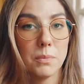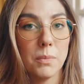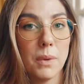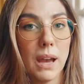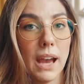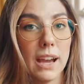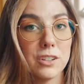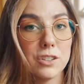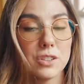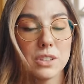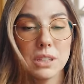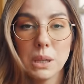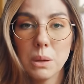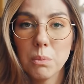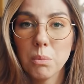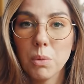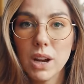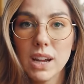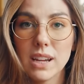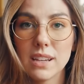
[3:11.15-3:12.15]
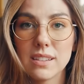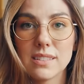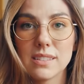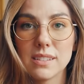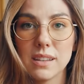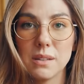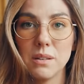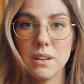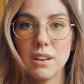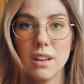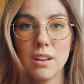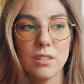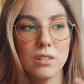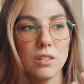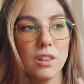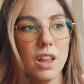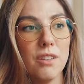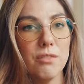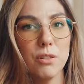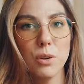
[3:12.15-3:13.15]
actually embrace and
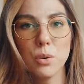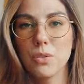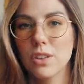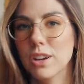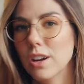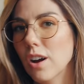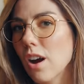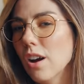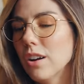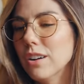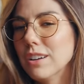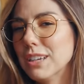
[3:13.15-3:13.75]
love who they are,